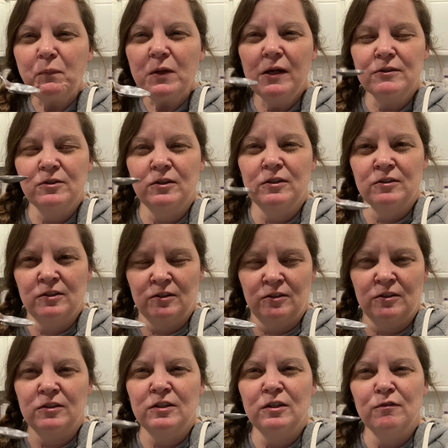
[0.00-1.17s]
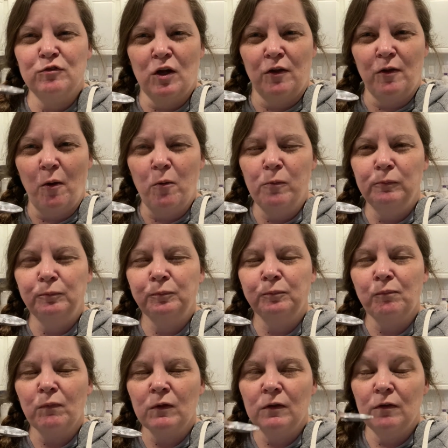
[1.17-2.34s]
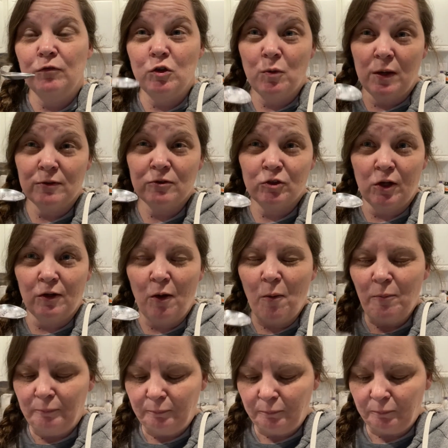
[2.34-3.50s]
Has the consistency of jello, of US jello.